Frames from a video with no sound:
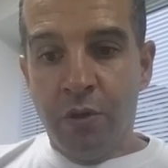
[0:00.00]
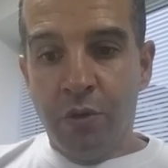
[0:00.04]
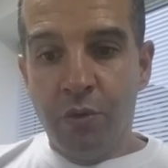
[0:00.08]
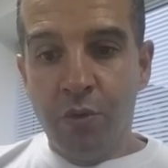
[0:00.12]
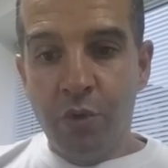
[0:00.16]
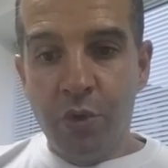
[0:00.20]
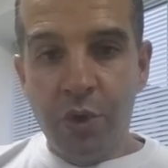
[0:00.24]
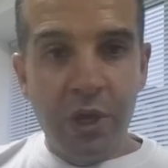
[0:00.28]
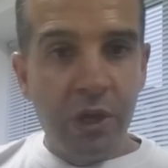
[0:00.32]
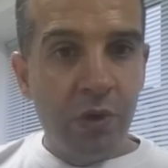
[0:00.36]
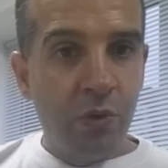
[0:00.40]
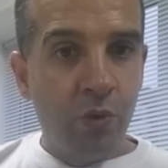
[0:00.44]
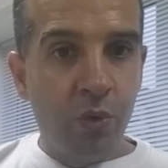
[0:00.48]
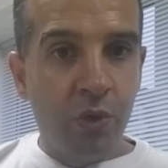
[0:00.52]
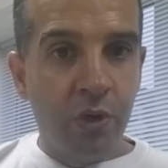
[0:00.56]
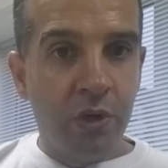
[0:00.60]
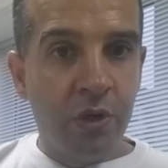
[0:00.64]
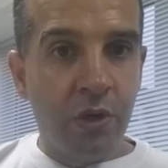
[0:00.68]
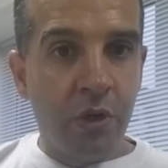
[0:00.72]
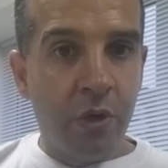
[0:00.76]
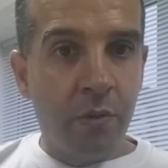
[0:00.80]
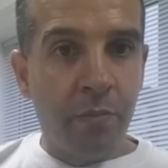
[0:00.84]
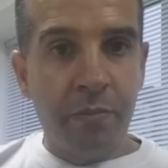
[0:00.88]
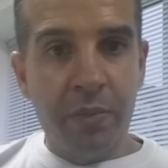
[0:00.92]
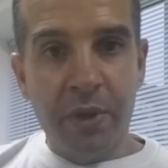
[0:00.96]
we would
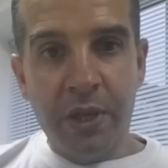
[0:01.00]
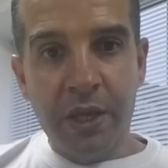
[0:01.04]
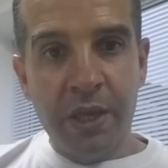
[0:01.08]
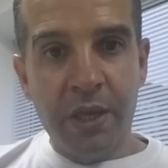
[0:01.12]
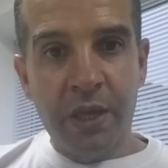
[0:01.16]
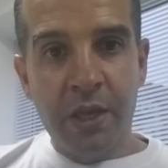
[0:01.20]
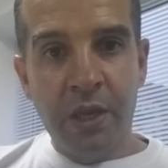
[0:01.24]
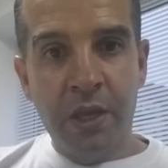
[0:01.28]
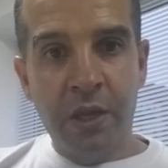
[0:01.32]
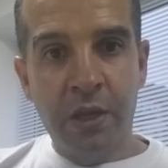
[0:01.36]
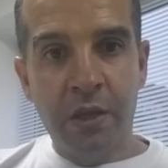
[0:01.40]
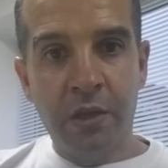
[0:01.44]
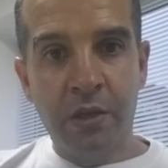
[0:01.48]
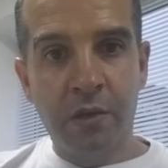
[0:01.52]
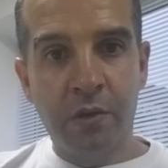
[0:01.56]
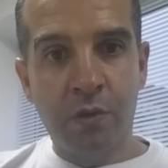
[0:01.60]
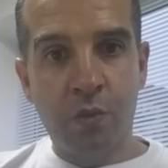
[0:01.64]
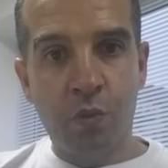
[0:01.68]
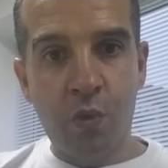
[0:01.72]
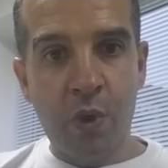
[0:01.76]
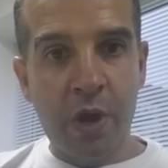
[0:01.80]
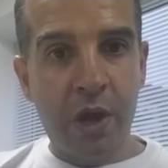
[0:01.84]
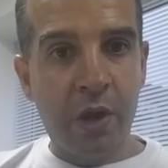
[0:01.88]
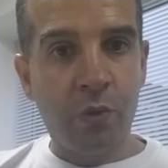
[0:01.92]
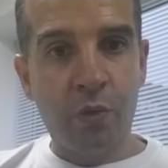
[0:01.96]
not be
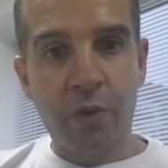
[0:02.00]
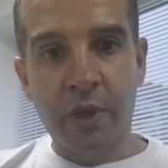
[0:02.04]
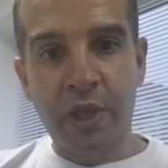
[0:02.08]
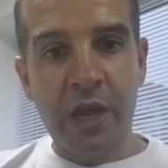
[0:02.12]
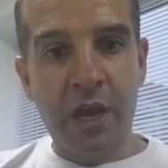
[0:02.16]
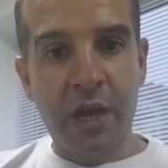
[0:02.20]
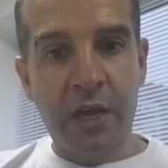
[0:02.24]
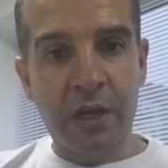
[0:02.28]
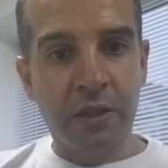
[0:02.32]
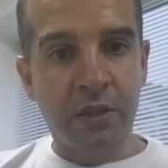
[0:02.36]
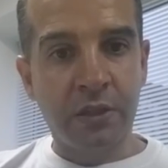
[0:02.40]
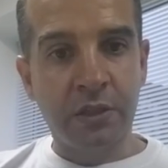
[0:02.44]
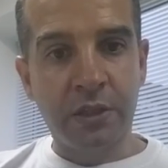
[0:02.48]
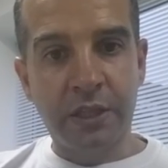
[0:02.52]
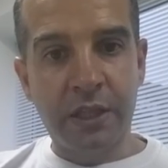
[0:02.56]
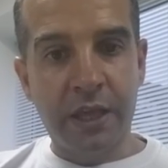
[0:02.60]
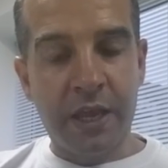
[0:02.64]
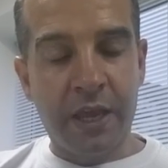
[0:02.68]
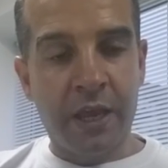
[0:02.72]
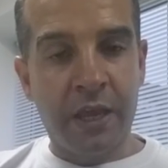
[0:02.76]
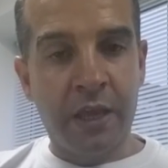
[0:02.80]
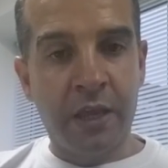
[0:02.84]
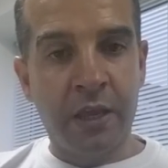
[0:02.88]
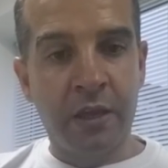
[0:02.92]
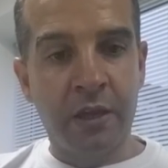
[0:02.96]
where we are
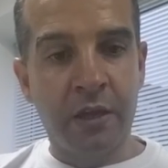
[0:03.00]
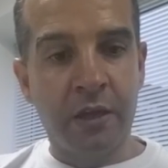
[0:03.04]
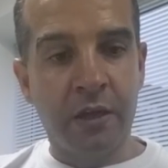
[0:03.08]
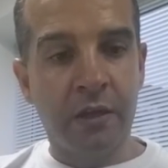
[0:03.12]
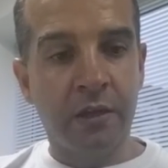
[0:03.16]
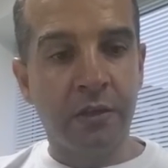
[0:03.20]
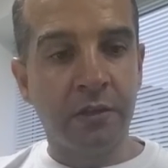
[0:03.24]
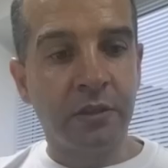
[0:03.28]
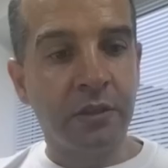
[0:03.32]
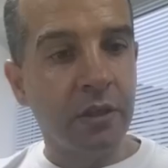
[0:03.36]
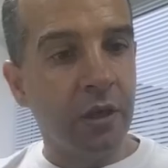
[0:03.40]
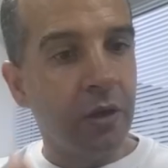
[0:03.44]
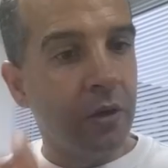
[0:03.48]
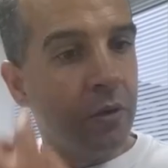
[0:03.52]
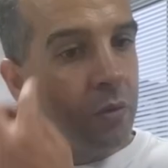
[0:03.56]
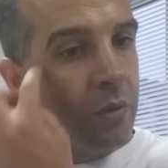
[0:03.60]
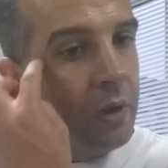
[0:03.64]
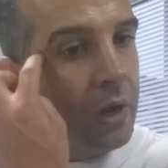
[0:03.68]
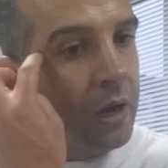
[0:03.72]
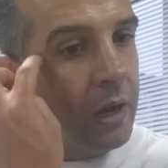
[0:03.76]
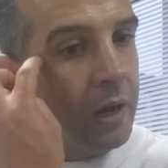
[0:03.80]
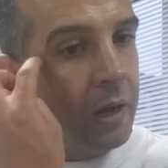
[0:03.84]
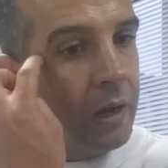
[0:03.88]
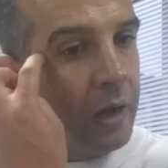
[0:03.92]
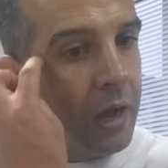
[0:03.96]
today. So
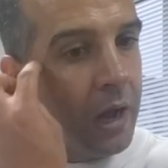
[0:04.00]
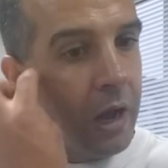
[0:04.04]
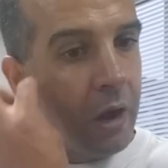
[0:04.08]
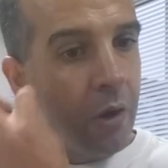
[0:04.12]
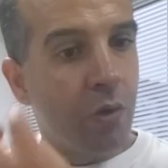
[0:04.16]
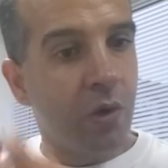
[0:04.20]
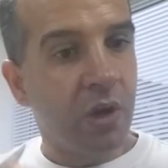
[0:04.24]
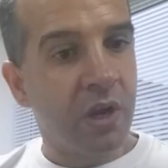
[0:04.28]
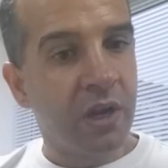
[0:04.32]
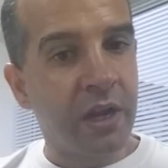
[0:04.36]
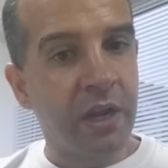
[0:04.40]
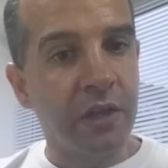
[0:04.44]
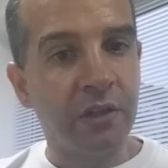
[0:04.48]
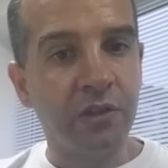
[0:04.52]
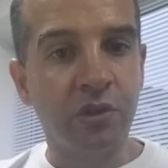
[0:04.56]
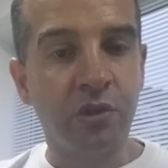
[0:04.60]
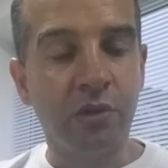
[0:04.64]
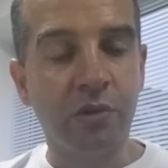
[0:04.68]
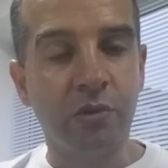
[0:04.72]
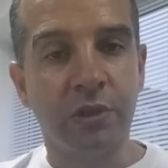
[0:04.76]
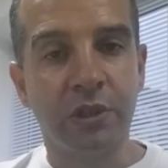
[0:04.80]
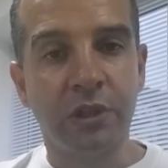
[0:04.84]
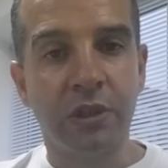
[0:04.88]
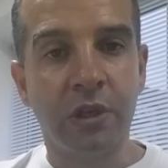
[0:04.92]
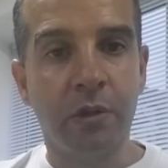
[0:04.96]
our
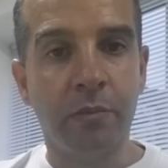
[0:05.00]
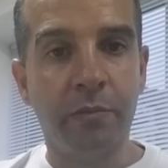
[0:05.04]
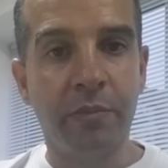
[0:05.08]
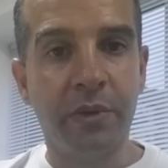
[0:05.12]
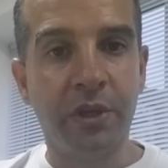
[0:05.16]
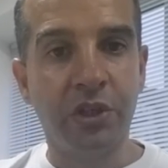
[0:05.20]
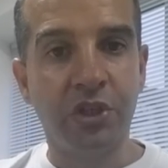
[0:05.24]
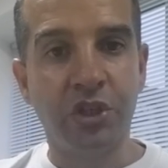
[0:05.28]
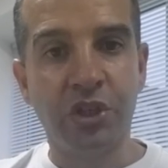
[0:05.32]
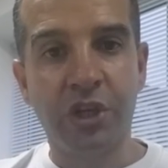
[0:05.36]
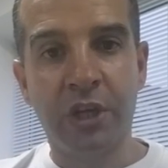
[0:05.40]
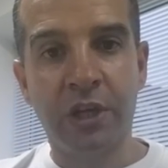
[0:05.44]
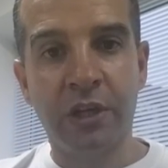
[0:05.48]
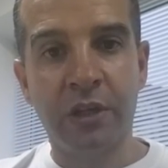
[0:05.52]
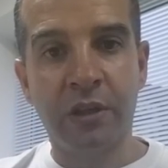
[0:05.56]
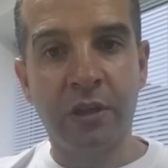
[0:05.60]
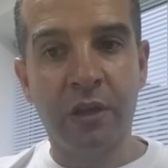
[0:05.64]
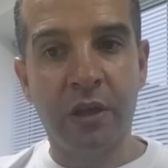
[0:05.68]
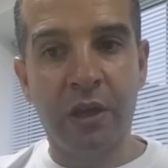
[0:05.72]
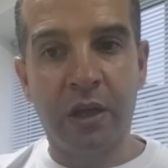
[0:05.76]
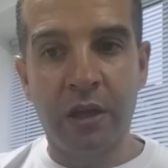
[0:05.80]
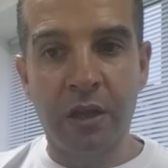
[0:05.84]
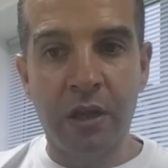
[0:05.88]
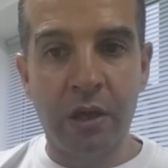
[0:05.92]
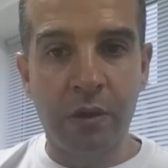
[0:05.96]
country will still be shit,
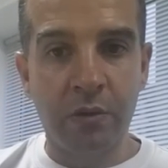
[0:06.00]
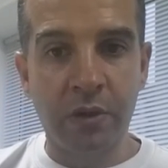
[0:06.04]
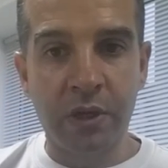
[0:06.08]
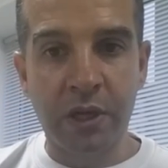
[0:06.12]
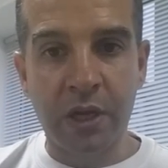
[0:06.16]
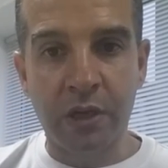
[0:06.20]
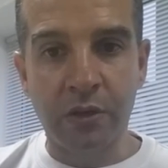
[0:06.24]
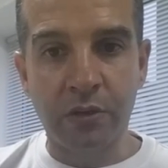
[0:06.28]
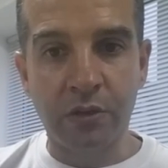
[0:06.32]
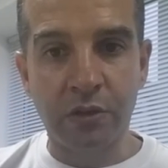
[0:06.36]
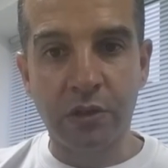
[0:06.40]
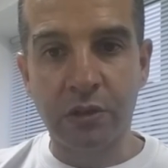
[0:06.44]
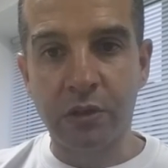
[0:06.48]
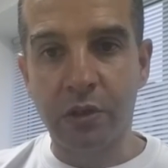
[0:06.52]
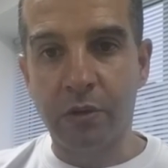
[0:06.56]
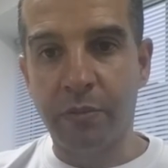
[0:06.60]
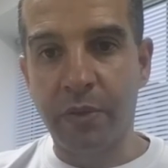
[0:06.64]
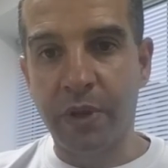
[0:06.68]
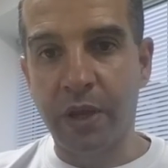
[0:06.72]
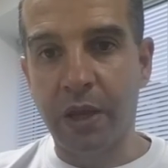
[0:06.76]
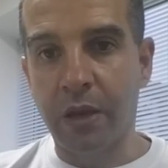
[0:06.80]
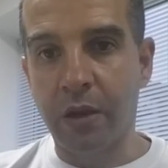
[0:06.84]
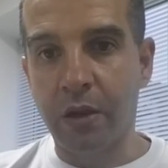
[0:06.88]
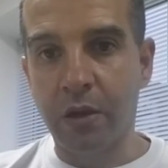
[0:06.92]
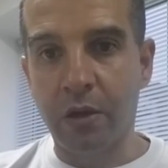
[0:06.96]
and our country will still
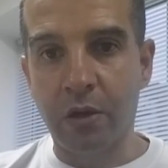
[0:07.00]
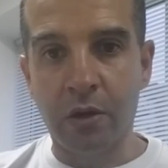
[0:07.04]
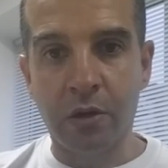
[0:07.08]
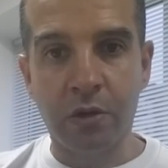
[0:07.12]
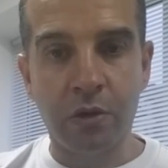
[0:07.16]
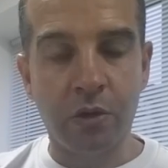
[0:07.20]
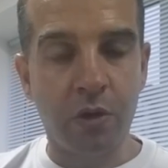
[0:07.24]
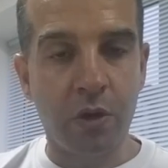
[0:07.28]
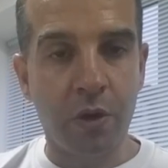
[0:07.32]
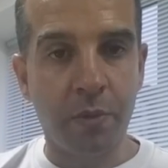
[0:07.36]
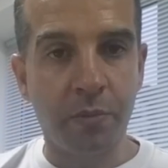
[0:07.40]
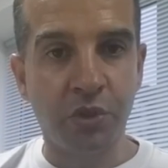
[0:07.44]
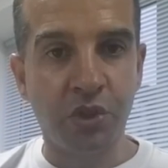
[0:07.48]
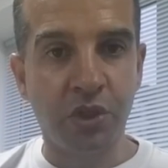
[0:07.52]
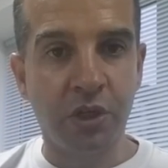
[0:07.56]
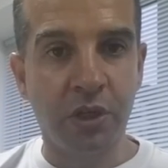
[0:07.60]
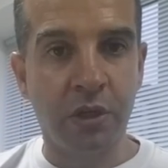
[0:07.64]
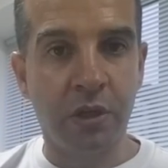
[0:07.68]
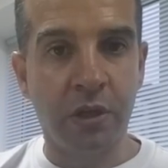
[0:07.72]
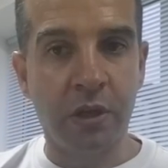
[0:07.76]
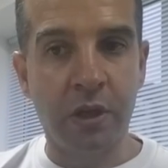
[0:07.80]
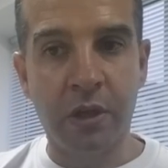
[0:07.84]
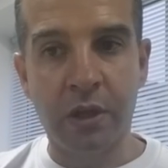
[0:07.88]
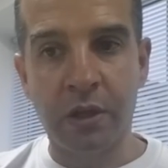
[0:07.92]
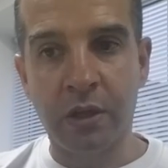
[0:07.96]
be a lot of
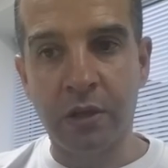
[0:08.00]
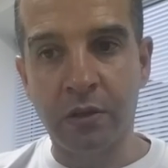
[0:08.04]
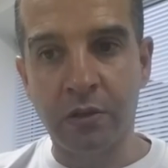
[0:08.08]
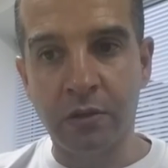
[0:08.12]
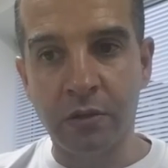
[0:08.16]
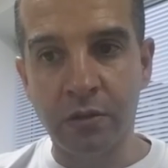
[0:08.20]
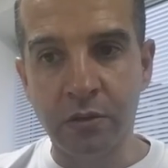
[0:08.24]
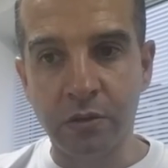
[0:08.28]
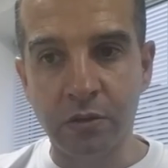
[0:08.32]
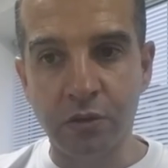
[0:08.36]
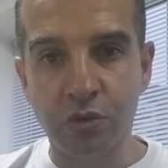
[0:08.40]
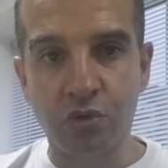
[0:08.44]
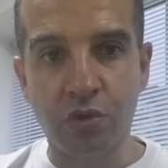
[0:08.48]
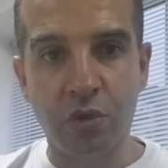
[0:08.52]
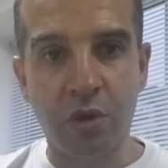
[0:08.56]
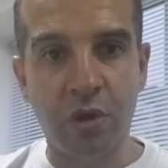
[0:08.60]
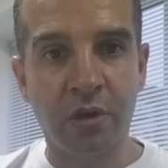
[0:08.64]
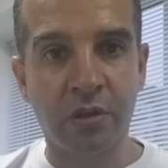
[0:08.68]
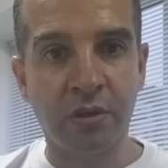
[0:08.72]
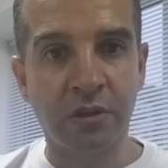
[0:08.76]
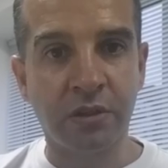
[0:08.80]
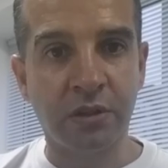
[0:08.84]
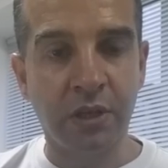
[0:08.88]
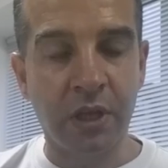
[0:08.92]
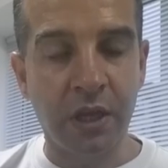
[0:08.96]
corruption and
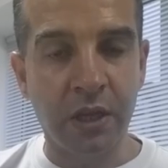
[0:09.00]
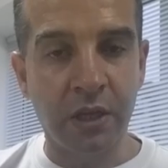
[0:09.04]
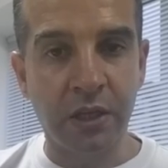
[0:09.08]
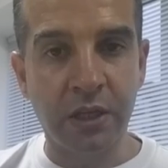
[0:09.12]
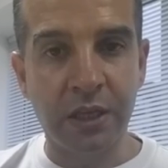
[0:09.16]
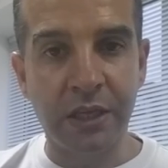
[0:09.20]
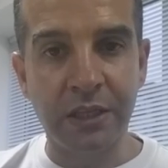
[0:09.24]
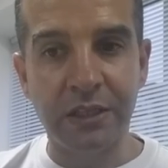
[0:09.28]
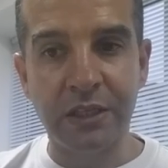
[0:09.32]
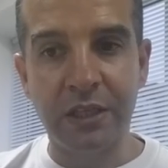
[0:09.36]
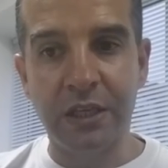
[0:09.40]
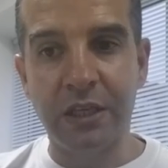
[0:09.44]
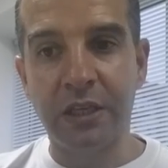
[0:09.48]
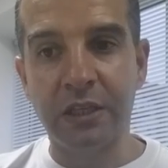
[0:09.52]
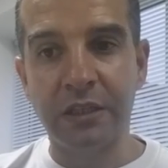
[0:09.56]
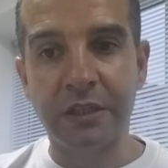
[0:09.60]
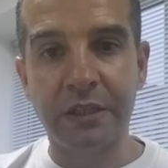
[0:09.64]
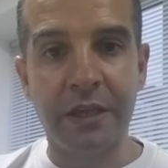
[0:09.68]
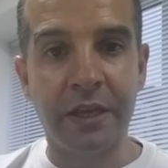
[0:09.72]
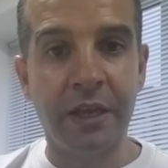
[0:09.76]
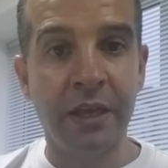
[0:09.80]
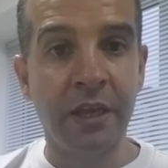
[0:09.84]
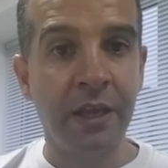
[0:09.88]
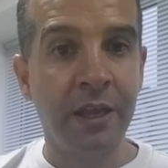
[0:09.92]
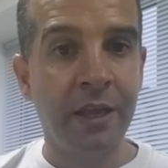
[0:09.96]
drugs and
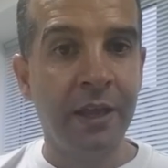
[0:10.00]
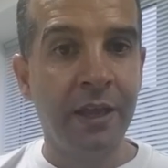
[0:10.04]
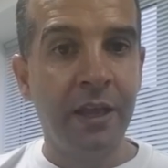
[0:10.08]
continuously,